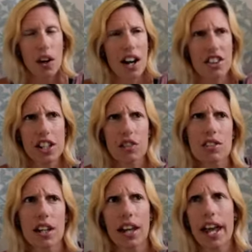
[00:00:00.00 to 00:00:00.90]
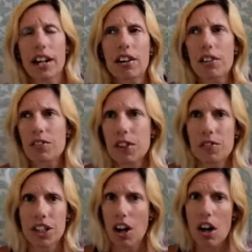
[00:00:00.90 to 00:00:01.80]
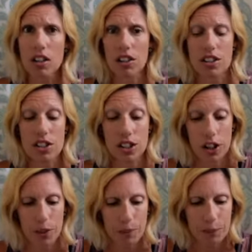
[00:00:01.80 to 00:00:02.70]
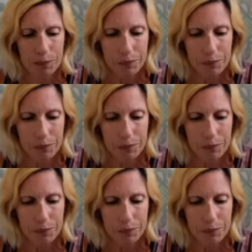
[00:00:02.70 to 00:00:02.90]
I think it was like $850, you know?